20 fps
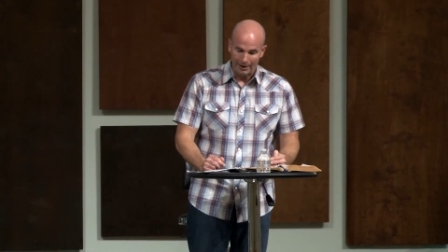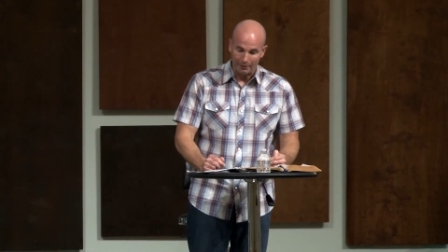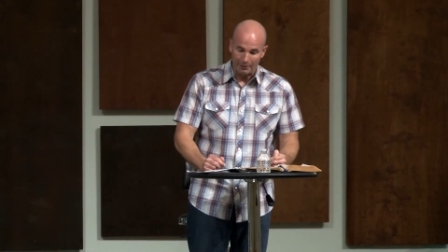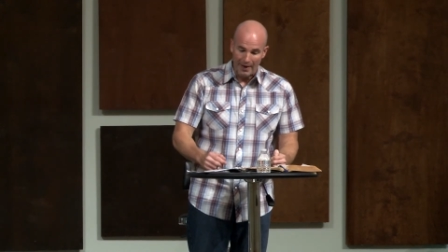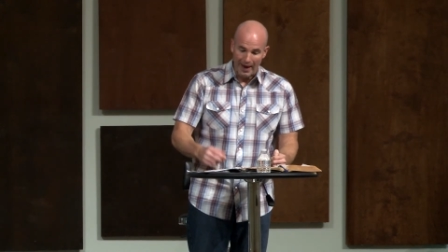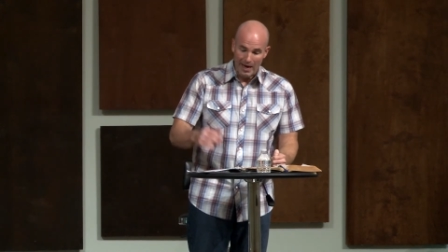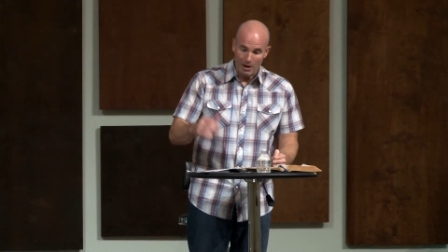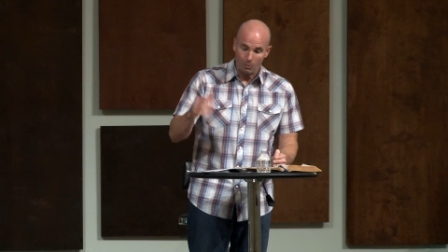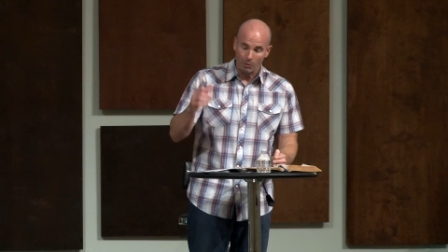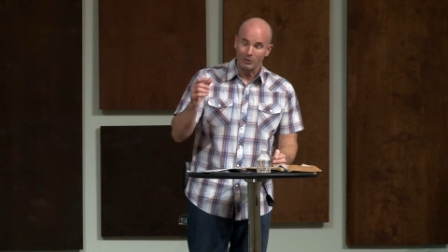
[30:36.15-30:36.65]

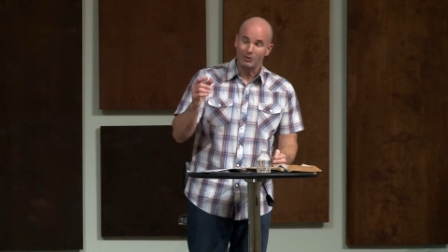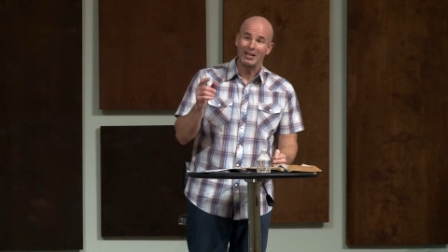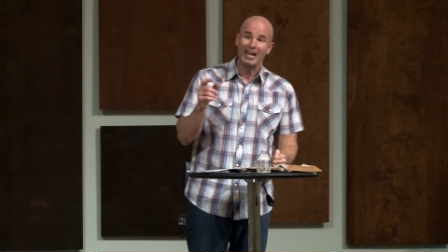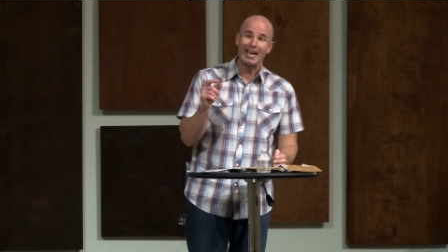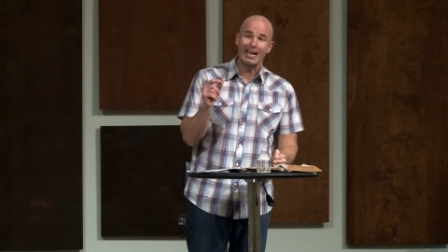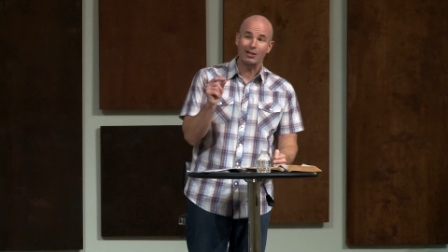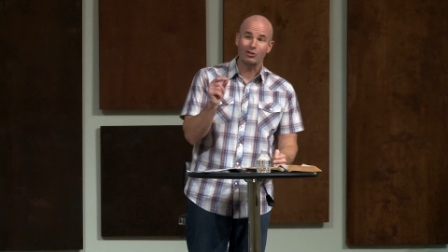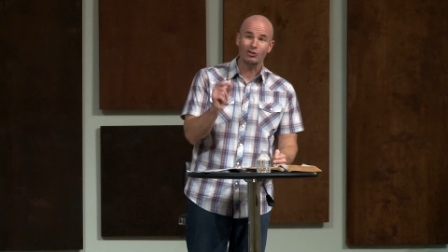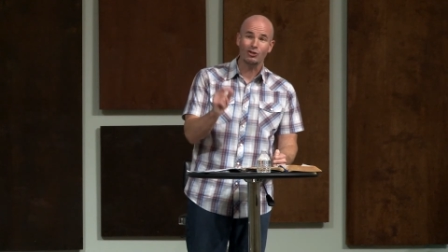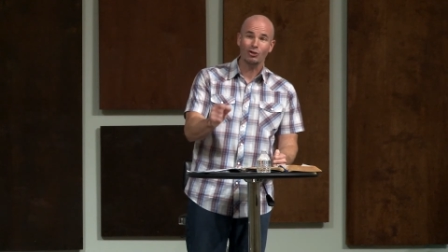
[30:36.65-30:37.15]
They will
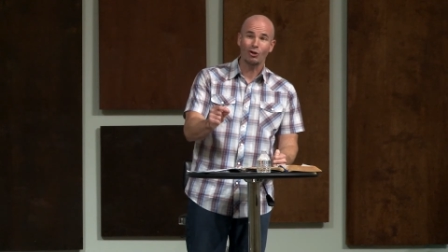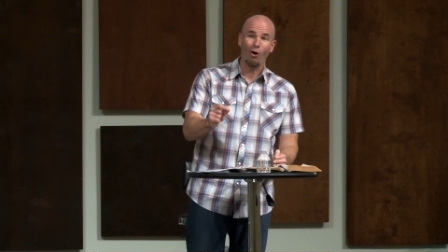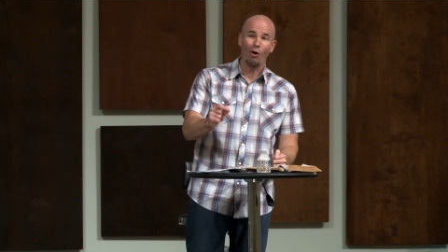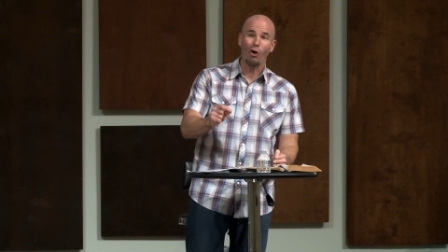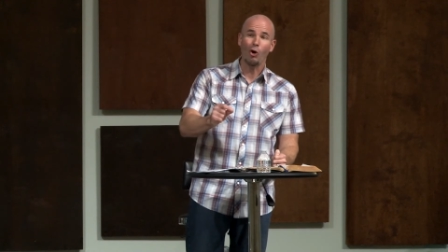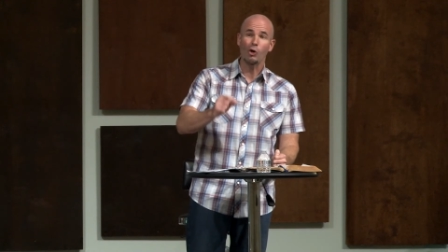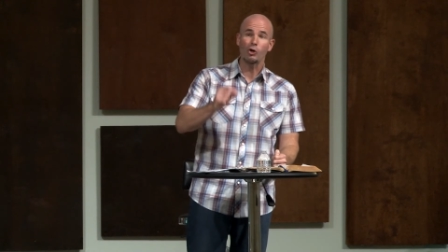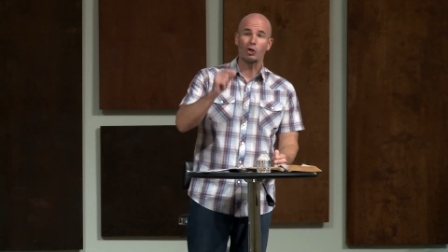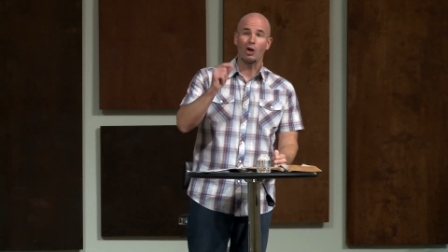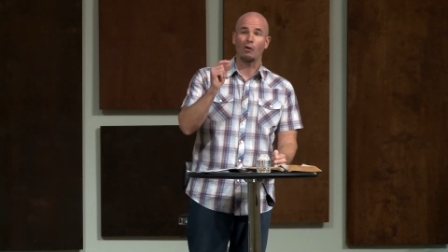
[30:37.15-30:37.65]
take
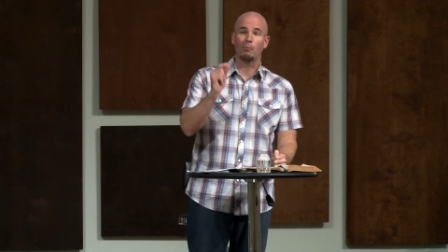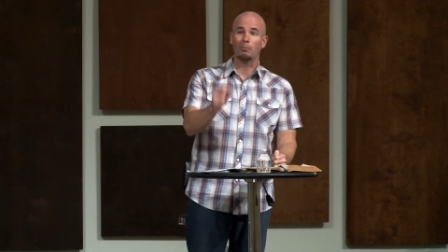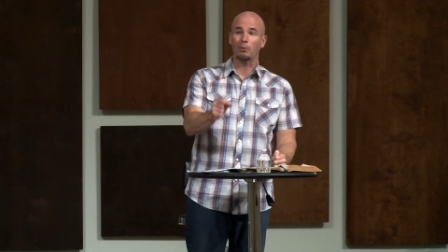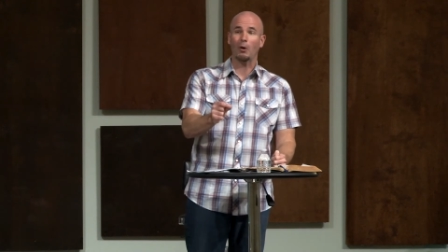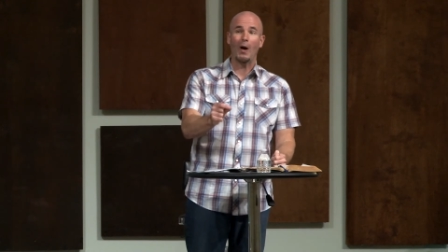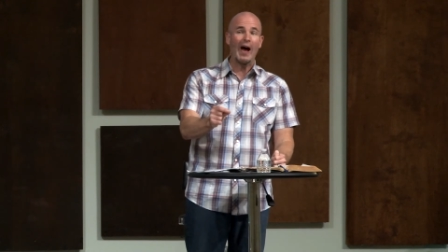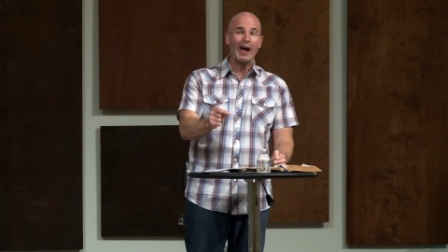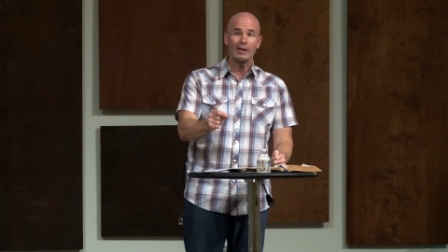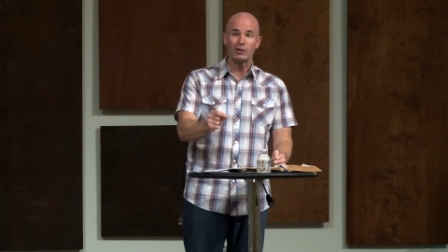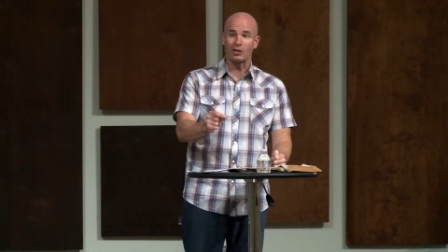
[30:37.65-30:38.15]
charge of
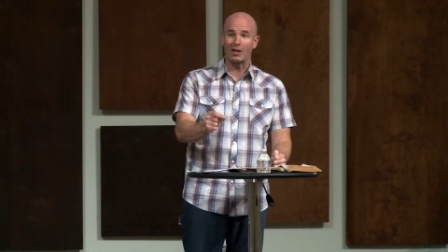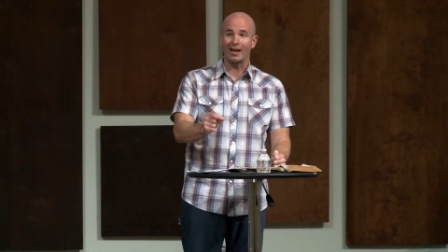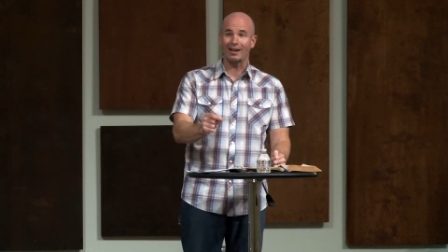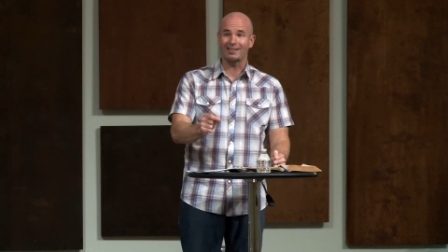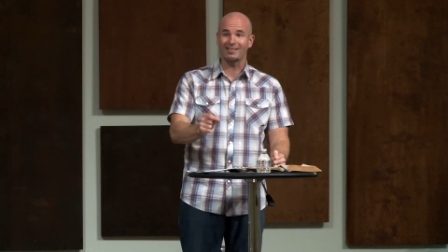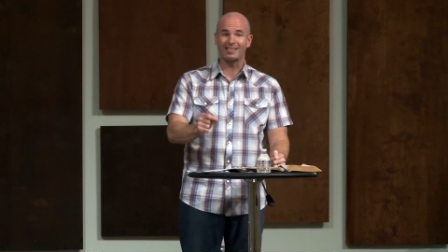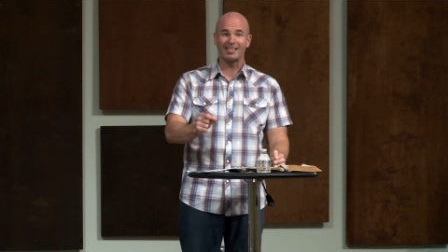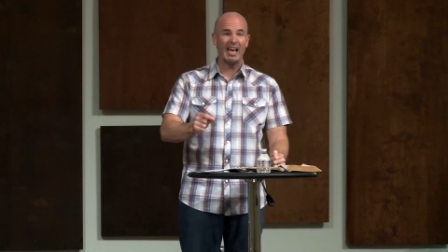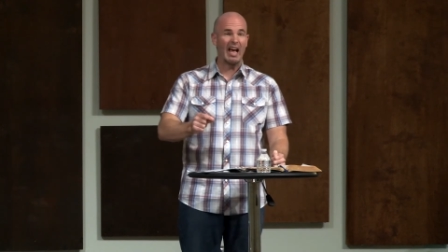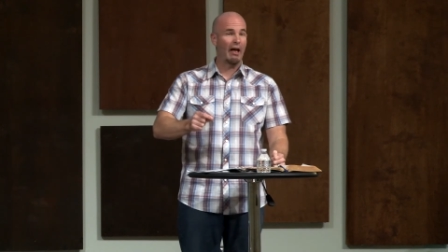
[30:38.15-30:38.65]

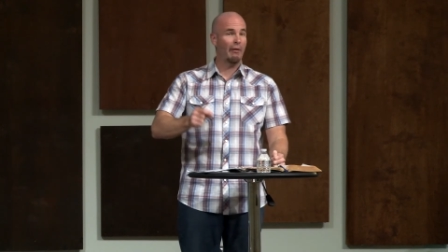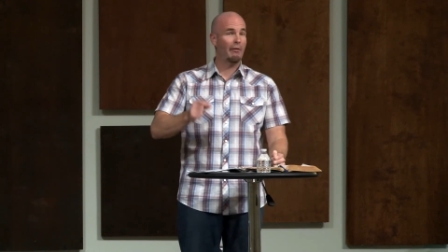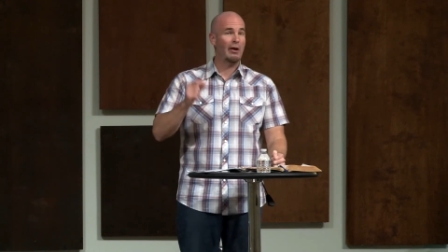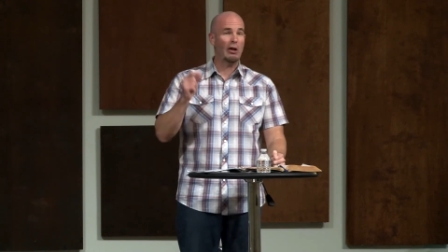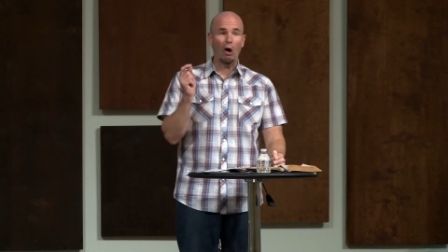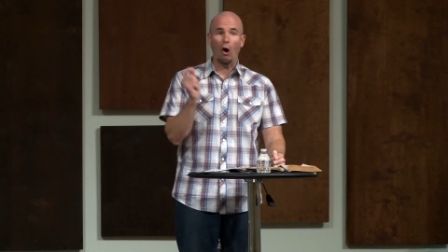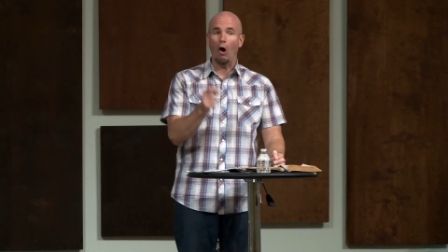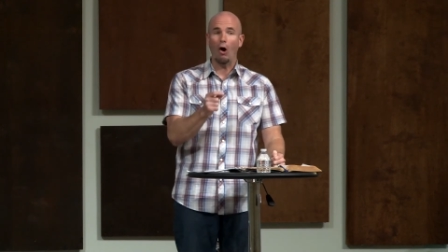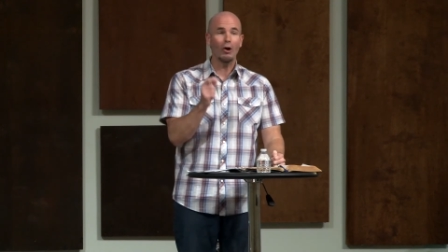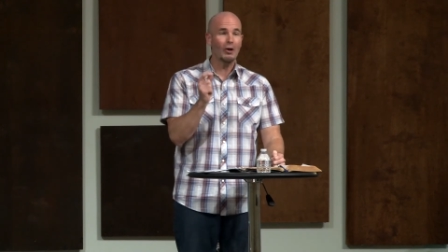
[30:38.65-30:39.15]
projects
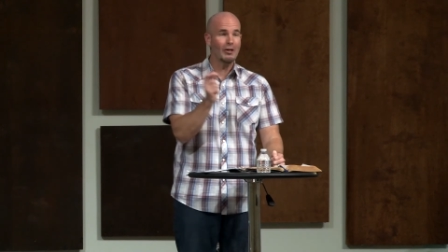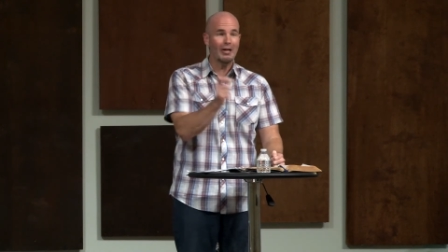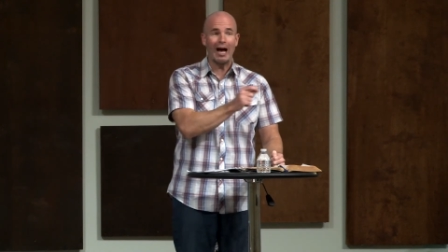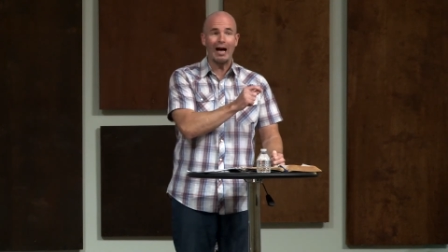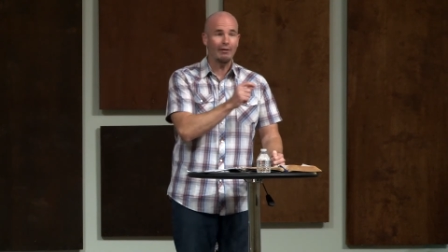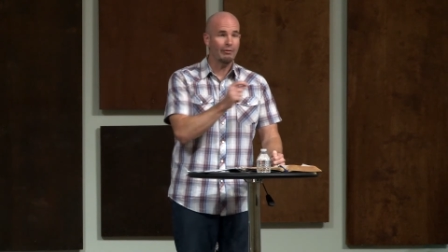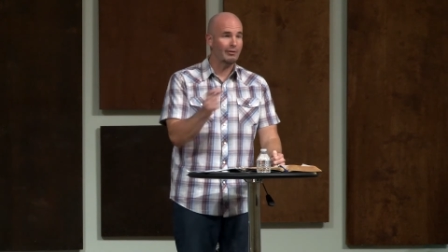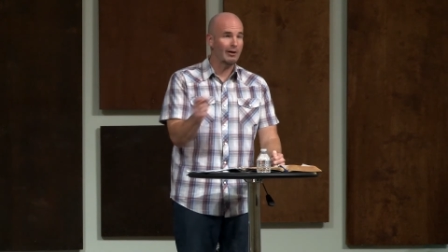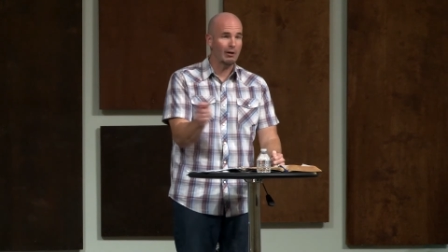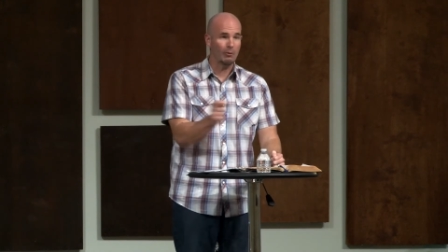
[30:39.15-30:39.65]
that are
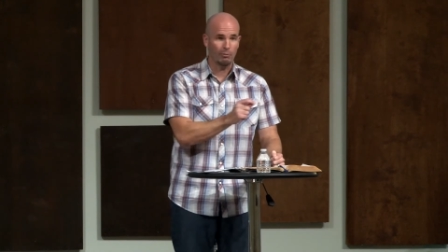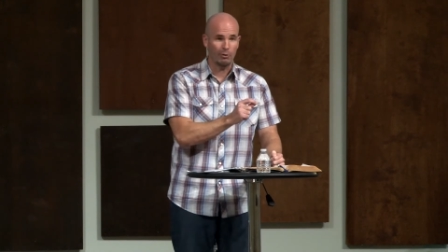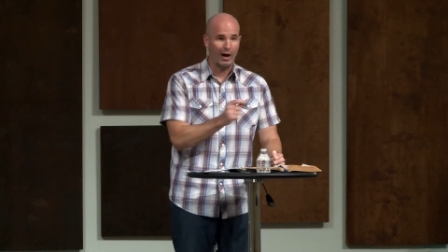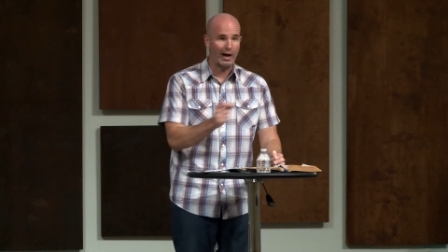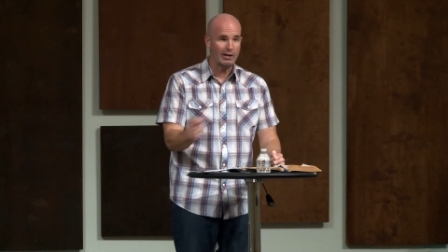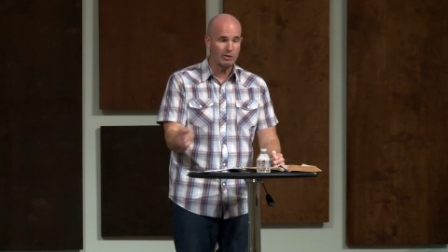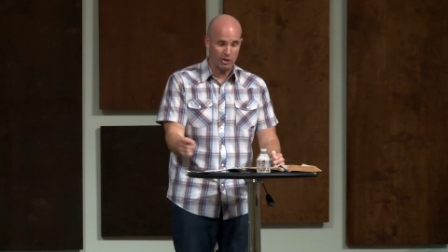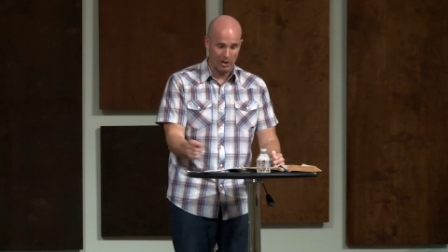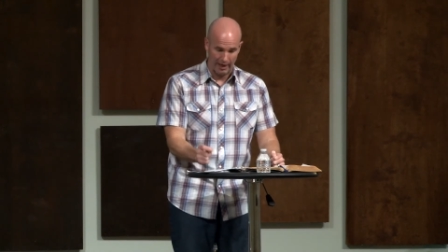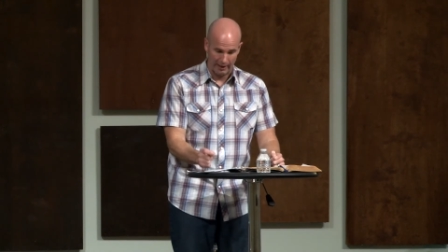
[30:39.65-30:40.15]
not their
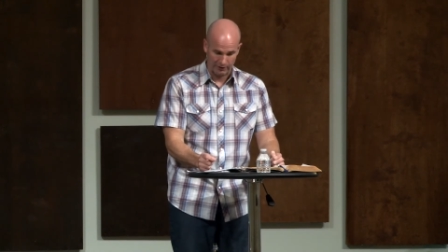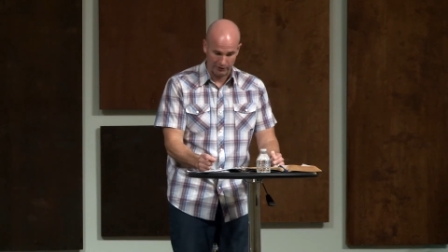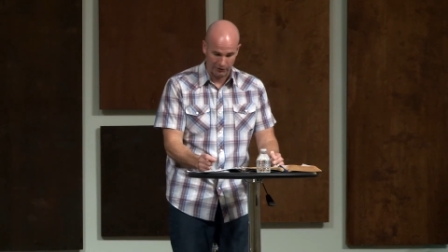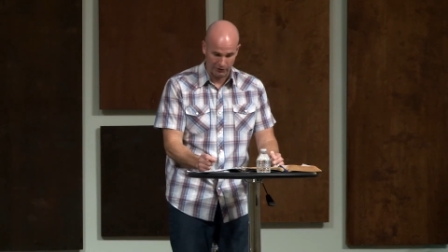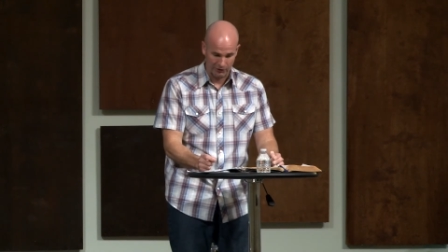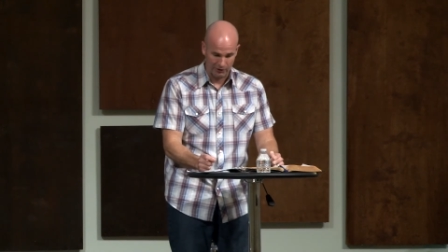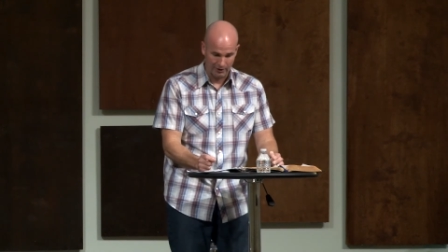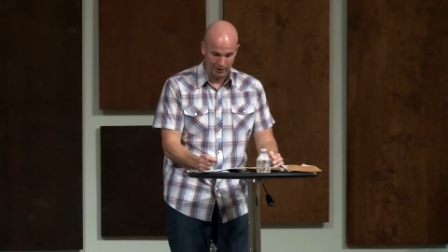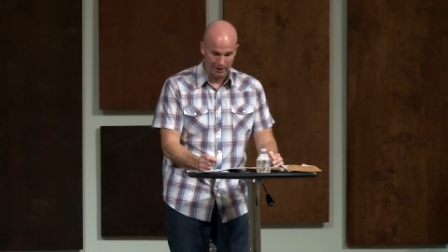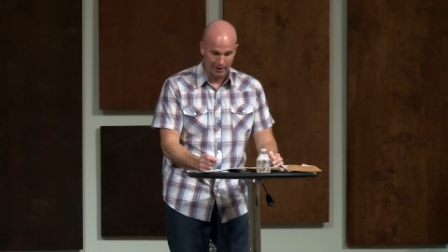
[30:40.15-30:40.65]

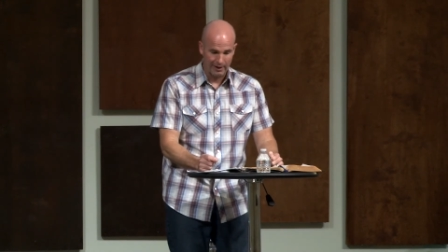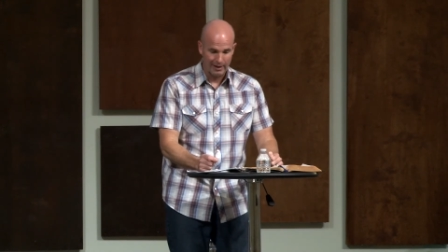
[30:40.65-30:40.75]
projects